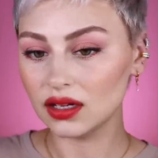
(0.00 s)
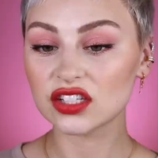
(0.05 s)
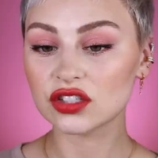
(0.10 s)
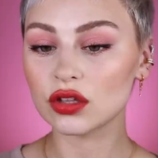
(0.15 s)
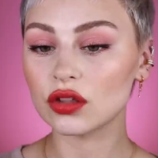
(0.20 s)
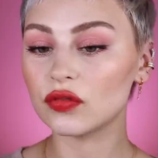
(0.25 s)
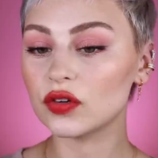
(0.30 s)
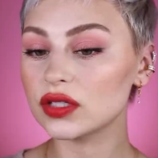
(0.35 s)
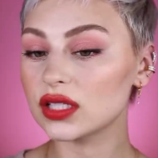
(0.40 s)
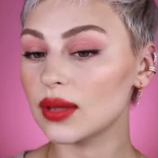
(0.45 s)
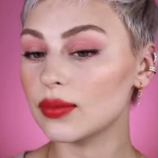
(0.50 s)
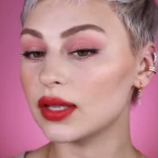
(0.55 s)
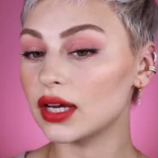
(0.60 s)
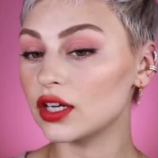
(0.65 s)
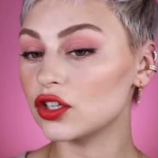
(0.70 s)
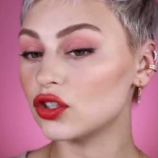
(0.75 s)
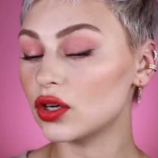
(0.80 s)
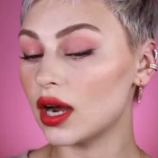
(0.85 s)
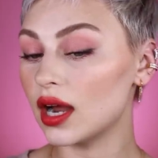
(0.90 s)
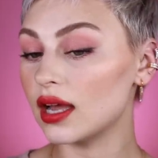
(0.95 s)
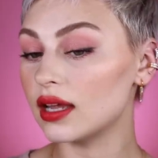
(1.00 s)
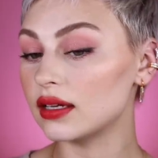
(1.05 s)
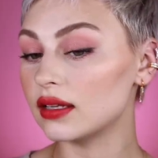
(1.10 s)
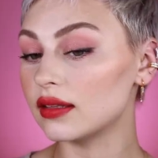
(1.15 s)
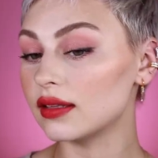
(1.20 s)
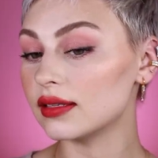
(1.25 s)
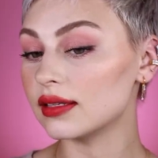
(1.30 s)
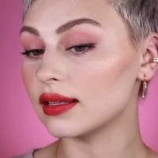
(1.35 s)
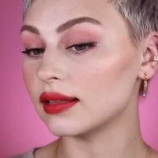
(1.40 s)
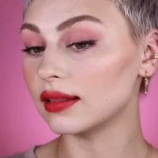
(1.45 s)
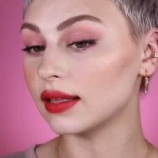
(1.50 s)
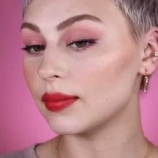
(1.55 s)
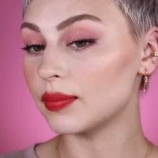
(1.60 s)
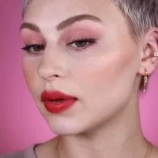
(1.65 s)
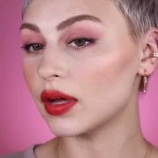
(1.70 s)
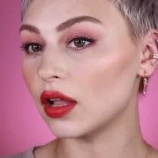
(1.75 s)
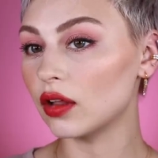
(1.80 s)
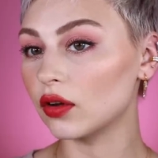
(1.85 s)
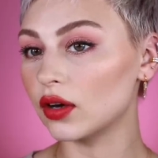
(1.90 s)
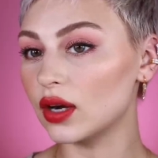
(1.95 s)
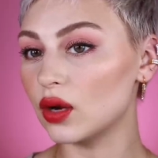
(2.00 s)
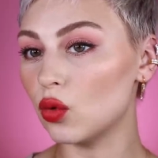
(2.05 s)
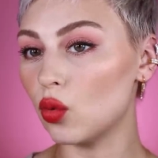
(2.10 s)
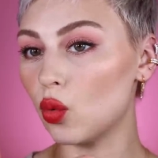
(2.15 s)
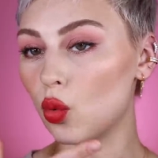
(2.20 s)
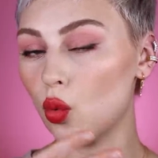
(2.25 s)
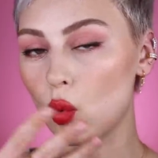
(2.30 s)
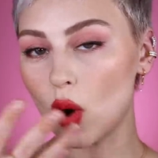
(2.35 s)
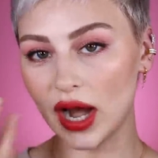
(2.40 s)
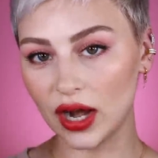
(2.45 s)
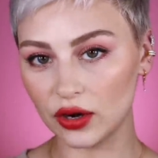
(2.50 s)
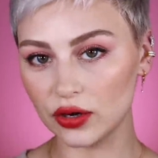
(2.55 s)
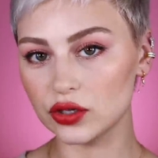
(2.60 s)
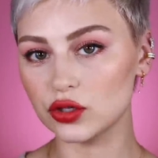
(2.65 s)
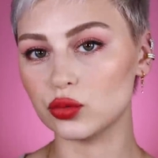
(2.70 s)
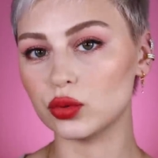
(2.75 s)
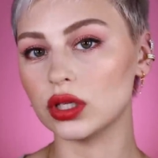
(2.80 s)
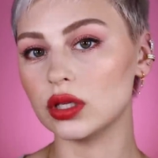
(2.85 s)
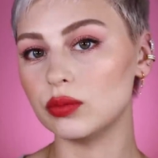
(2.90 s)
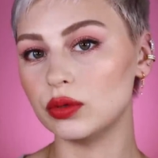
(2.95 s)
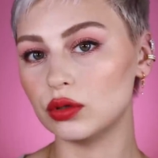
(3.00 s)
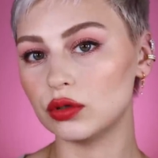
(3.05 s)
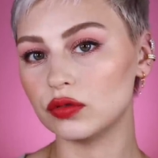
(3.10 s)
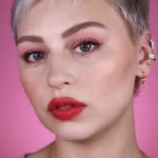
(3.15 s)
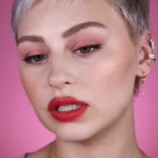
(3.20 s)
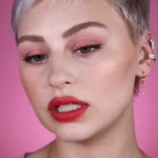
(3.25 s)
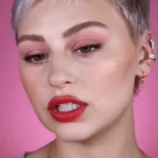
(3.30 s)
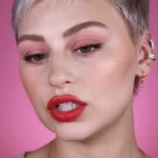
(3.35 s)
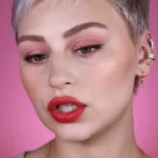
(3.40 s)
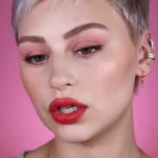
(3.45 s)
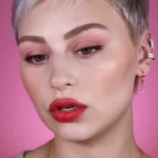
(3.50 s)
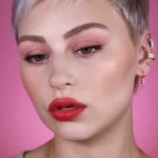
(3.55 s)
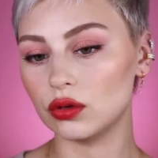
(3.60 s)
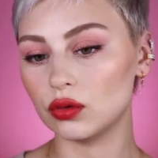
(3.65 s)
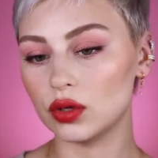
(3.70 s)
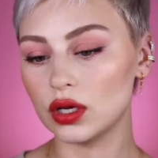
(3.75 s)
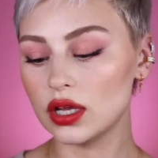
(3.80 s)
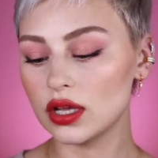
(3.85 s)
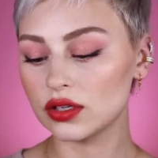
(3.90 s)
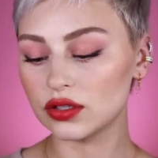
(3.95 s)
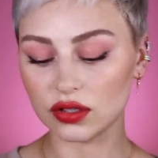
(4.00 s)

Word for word: So the first time that I tried this lip color, it wears really beautifully too.